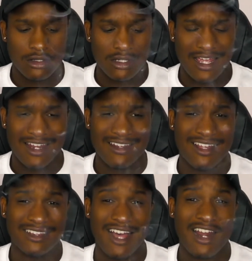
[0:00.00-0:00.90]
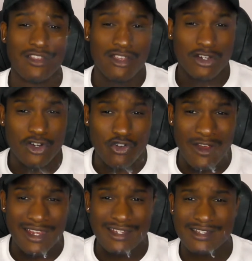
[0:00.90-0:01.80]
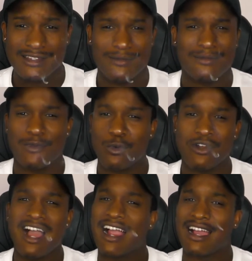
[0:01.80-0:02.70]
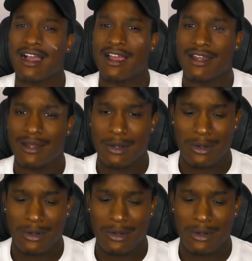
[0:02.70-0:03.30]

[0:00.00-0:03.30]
And a lot of the greats were not kind.